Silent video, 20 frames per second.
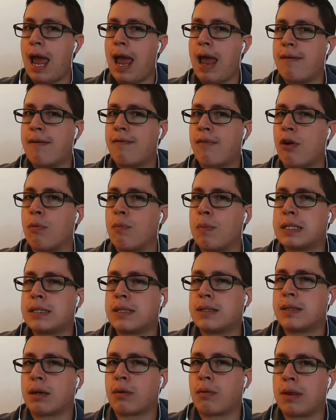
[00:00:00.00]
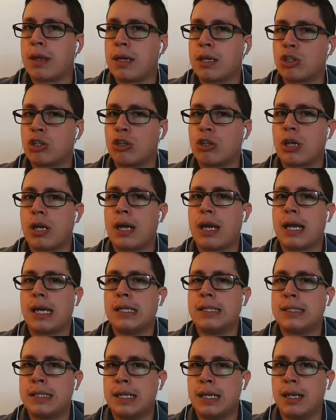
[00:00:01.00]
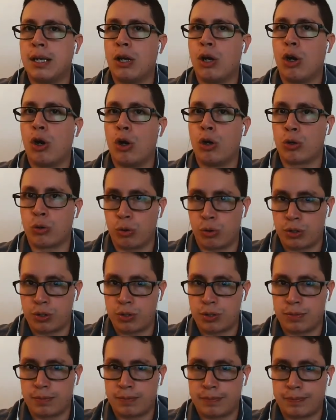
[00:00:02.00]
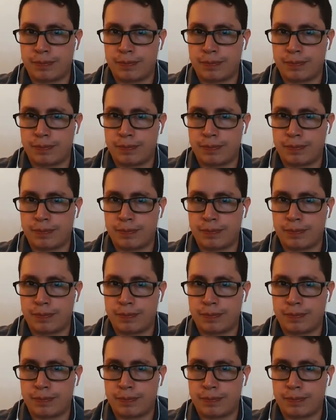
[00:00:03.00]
environmental degradation still occurs.